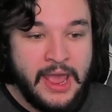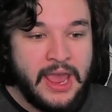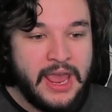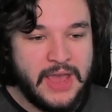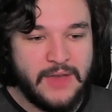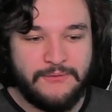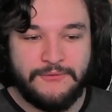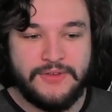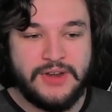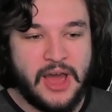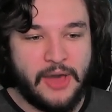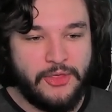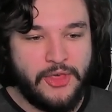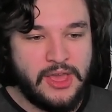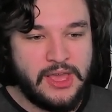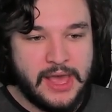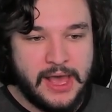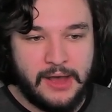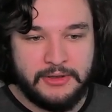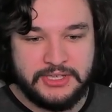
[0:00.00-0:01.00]
If
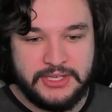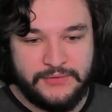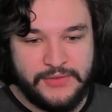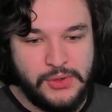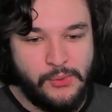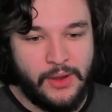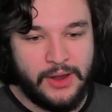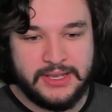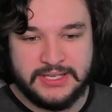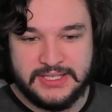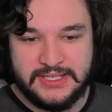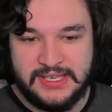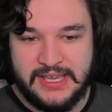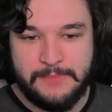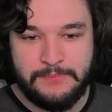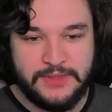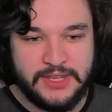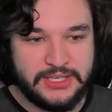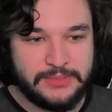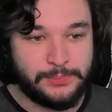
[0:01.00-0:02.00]
nothing else, if you want to
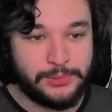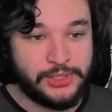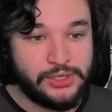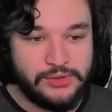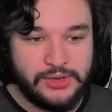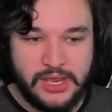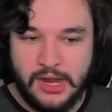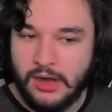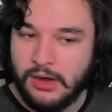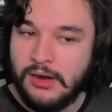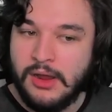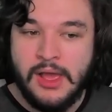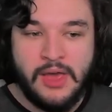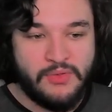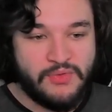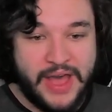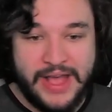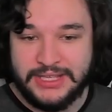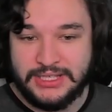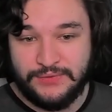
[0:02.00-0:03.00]
skip this blue gear,
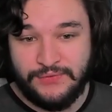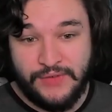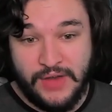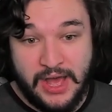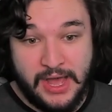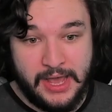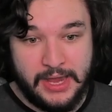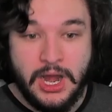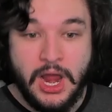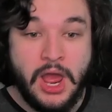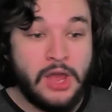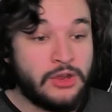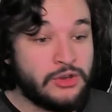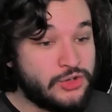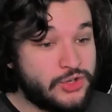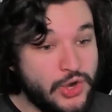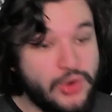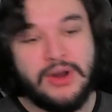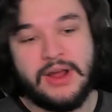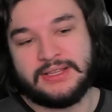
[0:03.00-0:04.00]
that's fine.
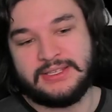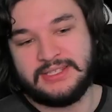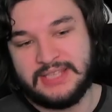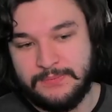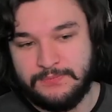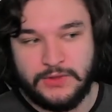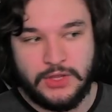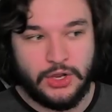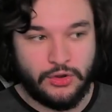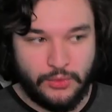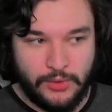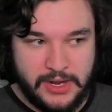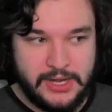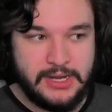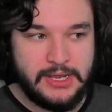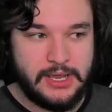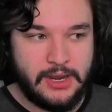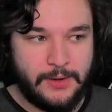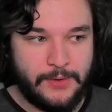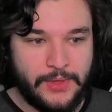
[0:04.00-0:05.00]
Do not skip the green
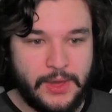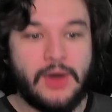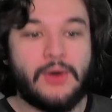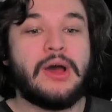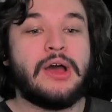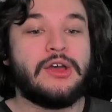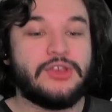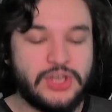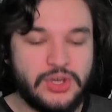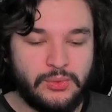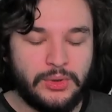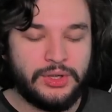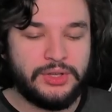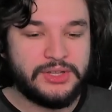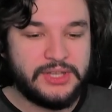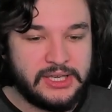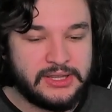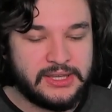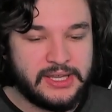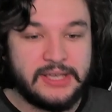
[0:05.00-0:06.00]
gear though. You will
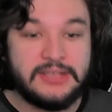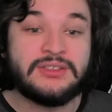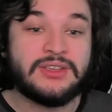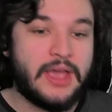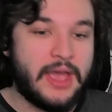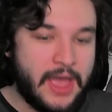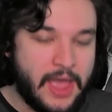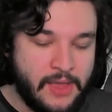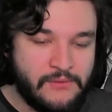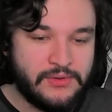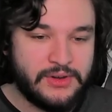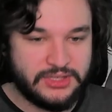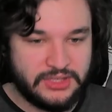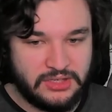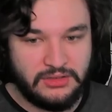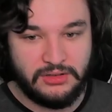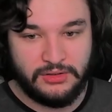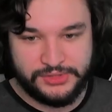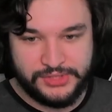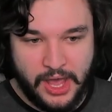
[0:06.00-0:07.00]
need this every
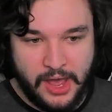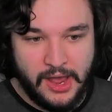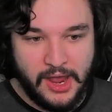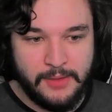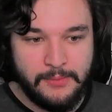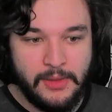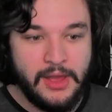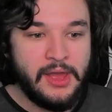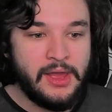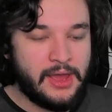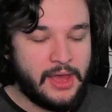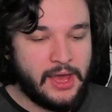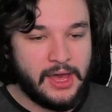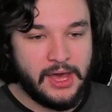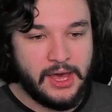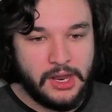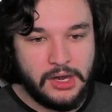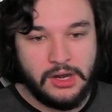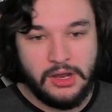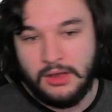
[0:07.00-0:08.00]
single time.
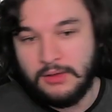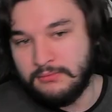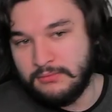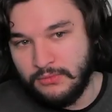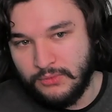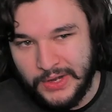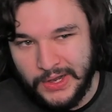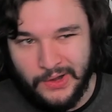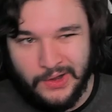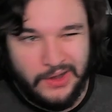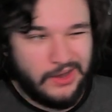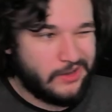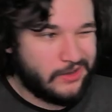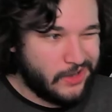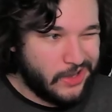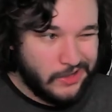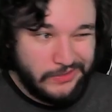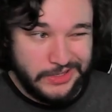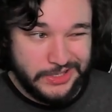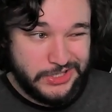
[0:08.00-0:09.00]
And well,
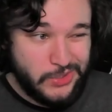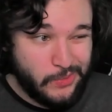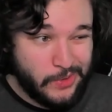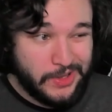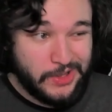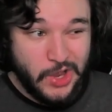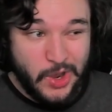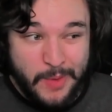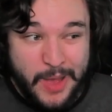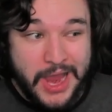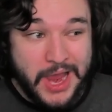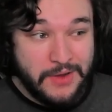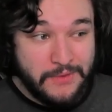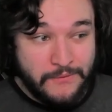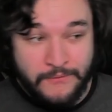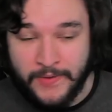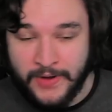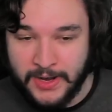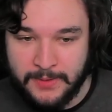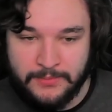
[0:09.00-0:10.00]
unless you want to go back and
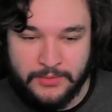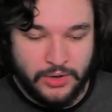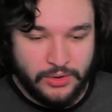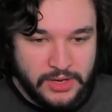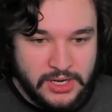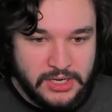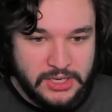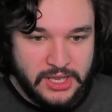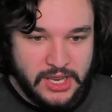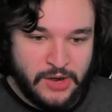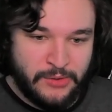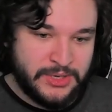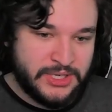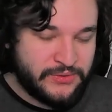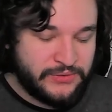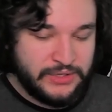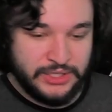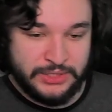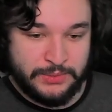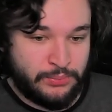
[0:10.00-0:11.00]
farm green gear, which
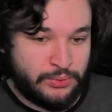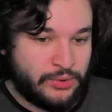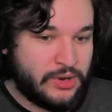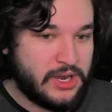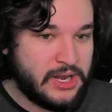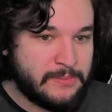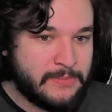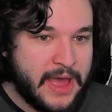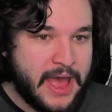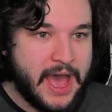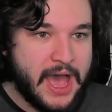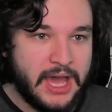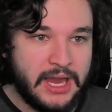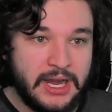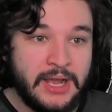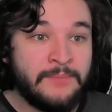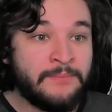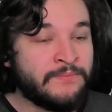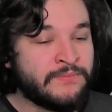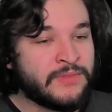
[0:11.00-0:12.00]
feels pretty bad,
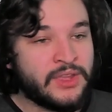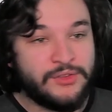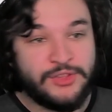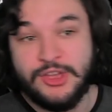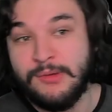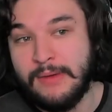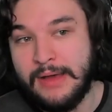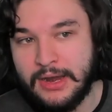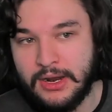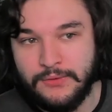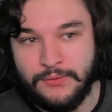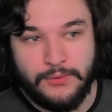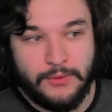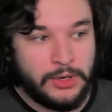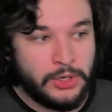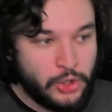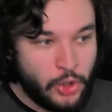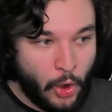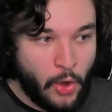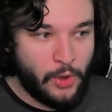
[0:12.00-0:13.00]
the amount
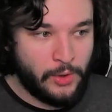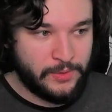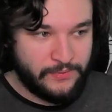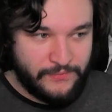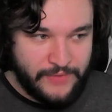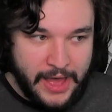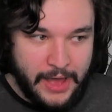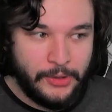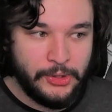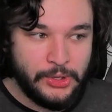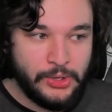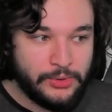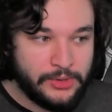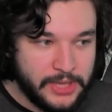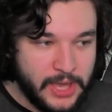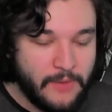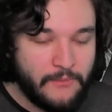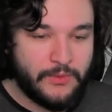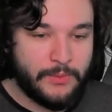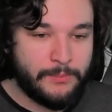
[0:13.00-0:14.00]
of gold value you
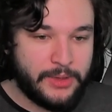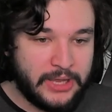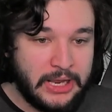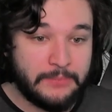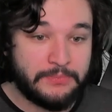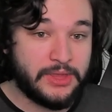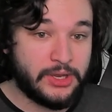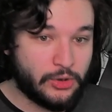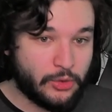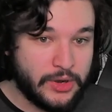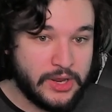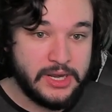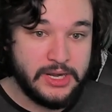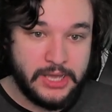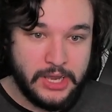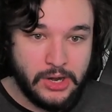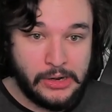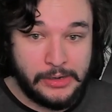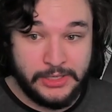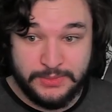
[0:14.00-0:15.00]
get from picking up the green
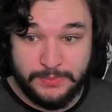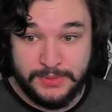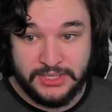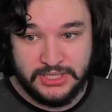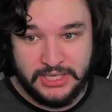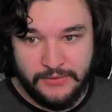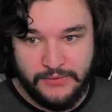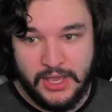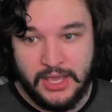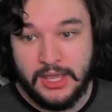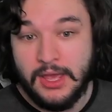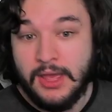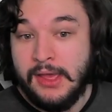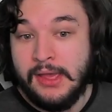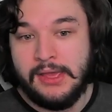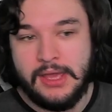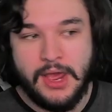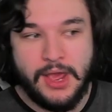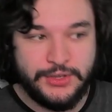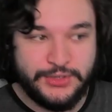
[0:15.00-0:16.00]
gear in specific
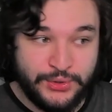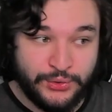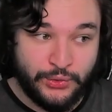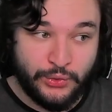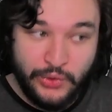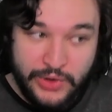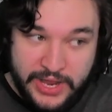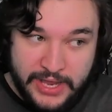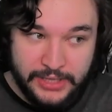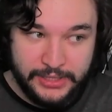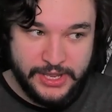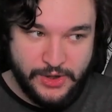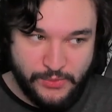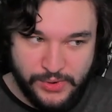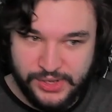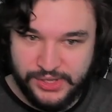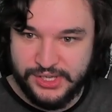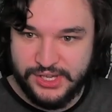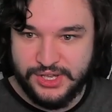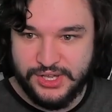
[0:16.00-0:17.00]
is really,
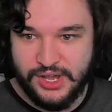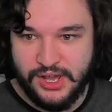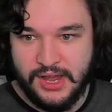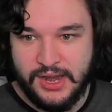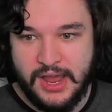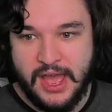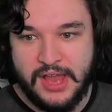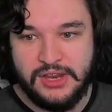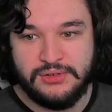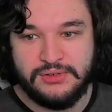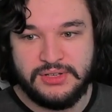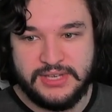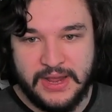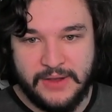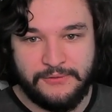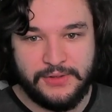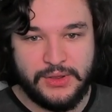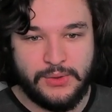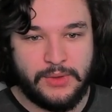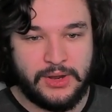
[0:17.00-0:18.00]
really good. And you
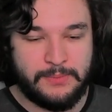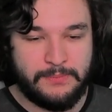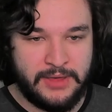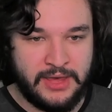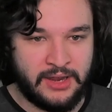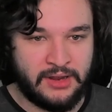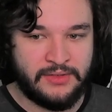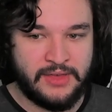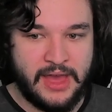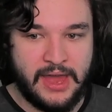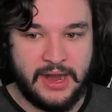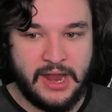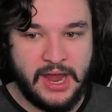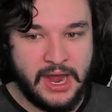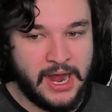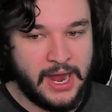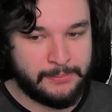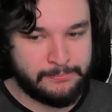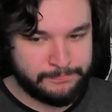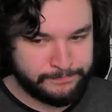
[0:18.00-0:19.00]
definitely want to pick that
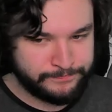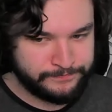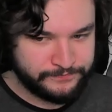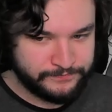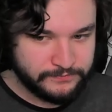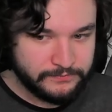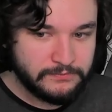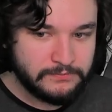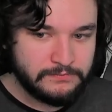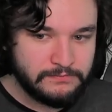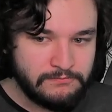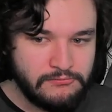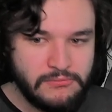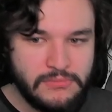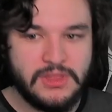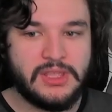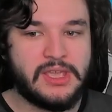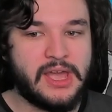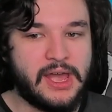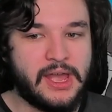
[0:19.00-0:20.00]
up.
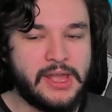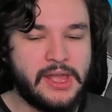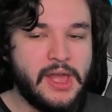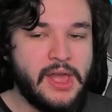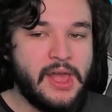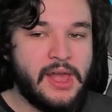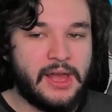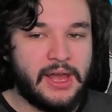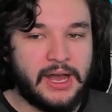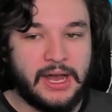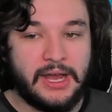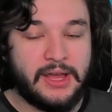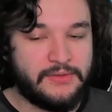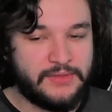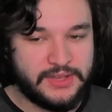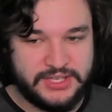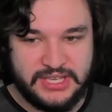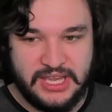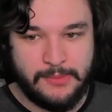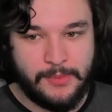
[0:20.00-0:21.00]
Okay. Uh, and
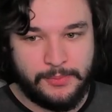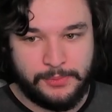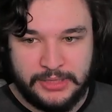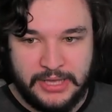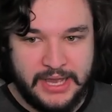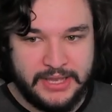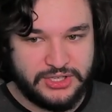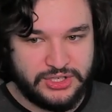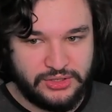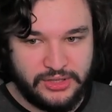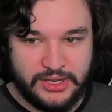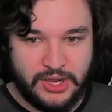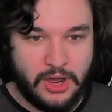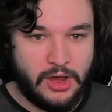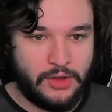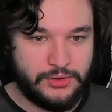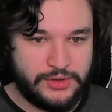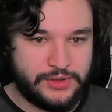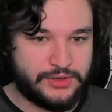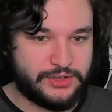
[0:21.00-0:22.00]
the same applies to like
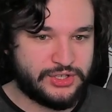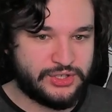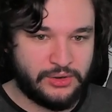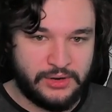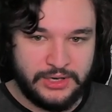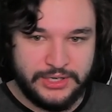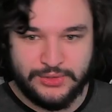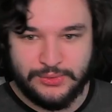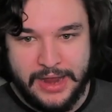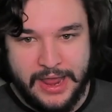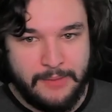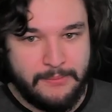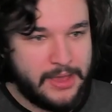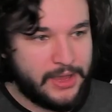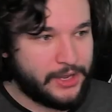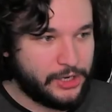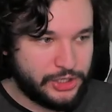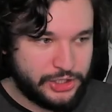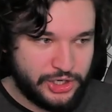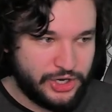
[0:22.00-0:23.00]
all the other stores, right?
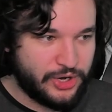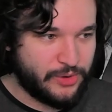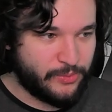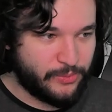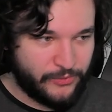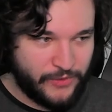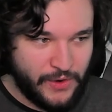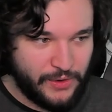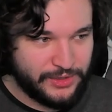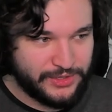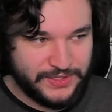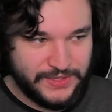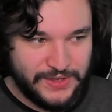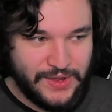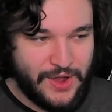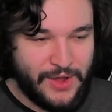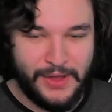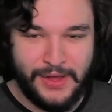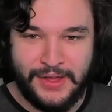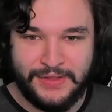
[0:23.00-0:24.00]
Making sure you're focusing
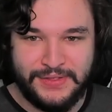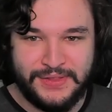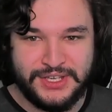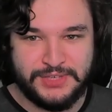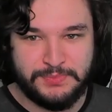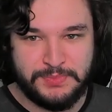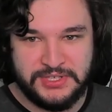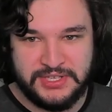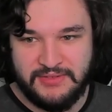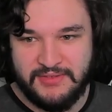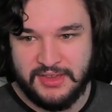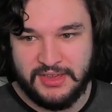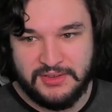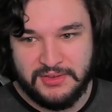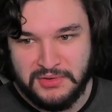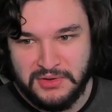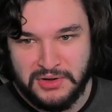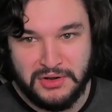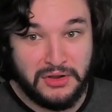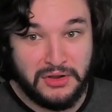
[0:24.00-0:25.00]
on the specific
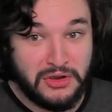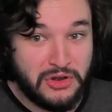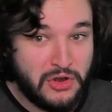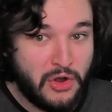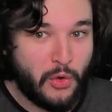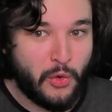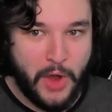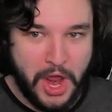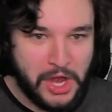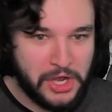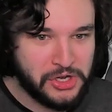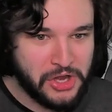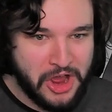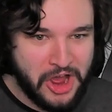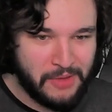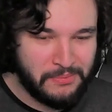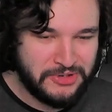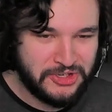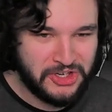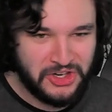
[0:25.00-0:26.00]
correct
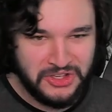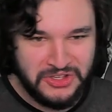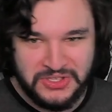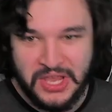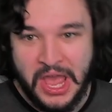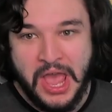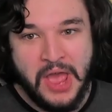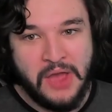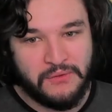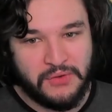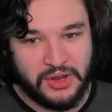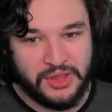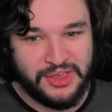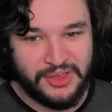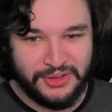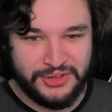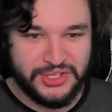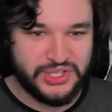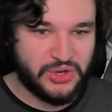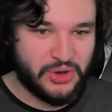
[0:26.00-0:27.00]
options for
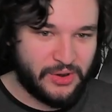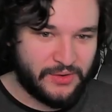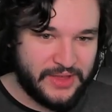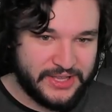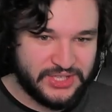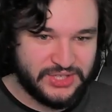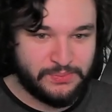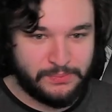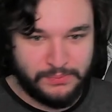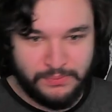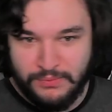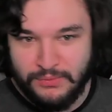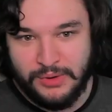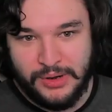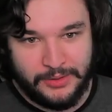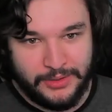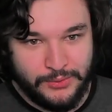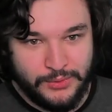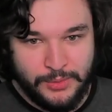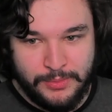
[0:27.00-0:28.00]
guild store. That's
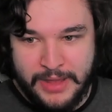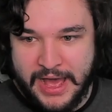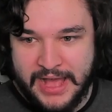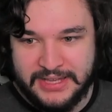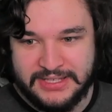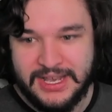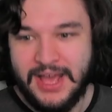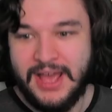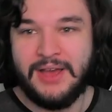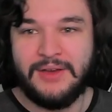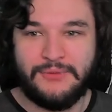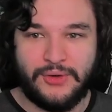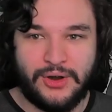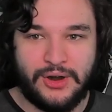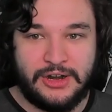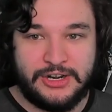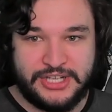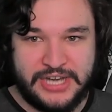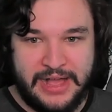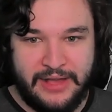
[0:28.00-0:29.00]
probably bets.
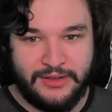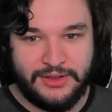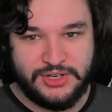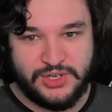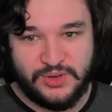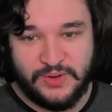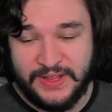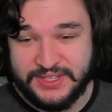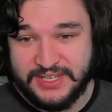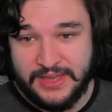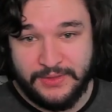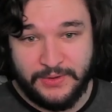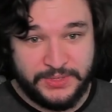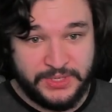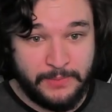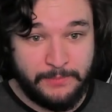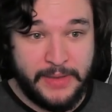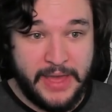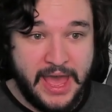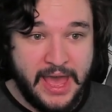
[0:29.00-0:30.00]
For Challenge Store, that's either
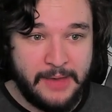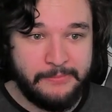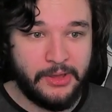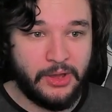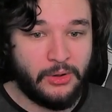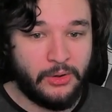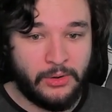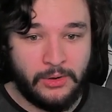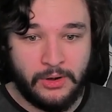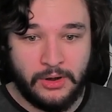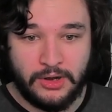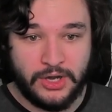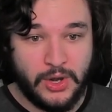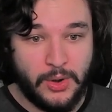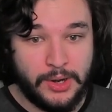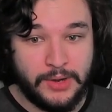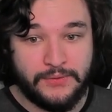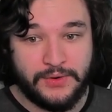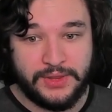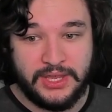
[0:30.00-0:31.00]
Tabeb or
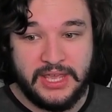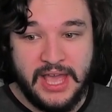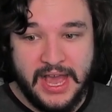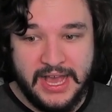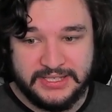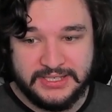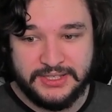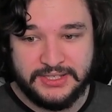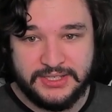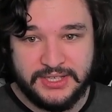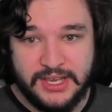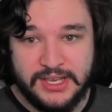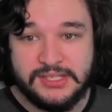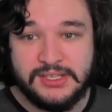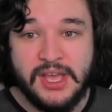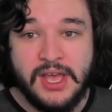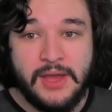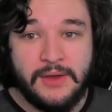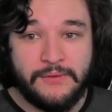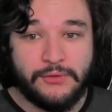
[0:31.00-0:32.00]
going for the
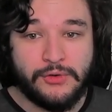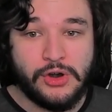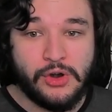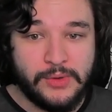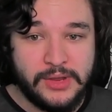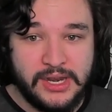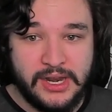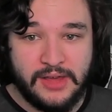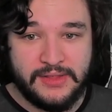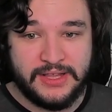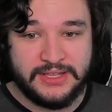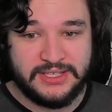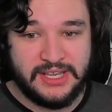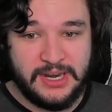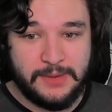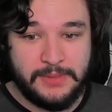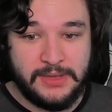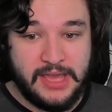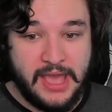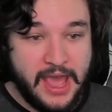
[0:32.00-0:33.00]
Essences. For Arena, that's going
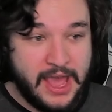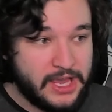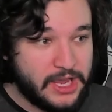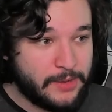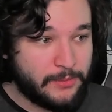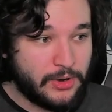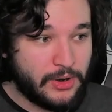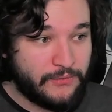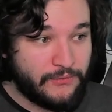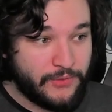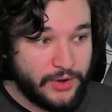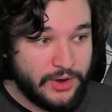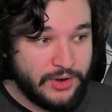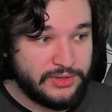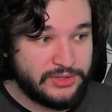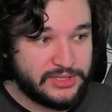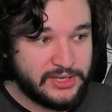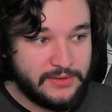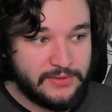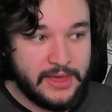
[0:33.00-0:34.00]
to be Aemir
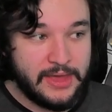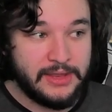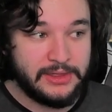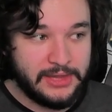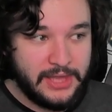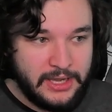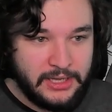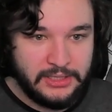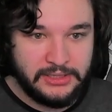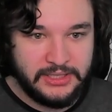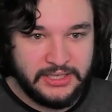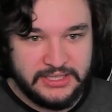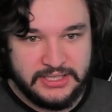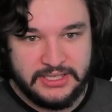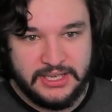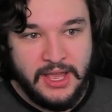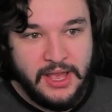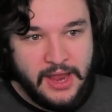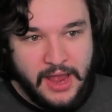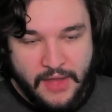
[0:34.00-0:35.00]
first, then Legolas,
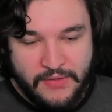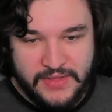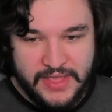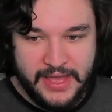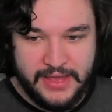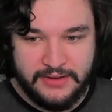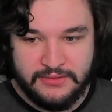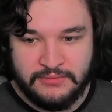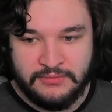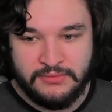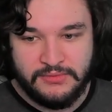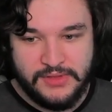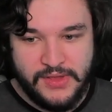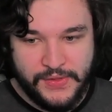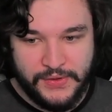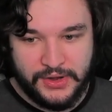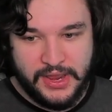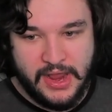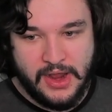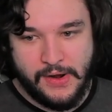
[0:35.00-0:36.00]
and then the
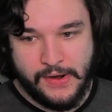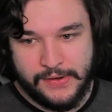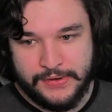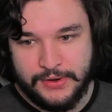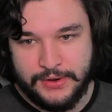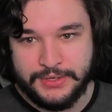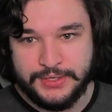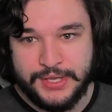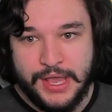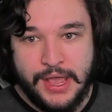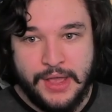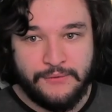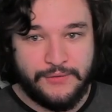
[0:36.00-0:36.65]
other characters.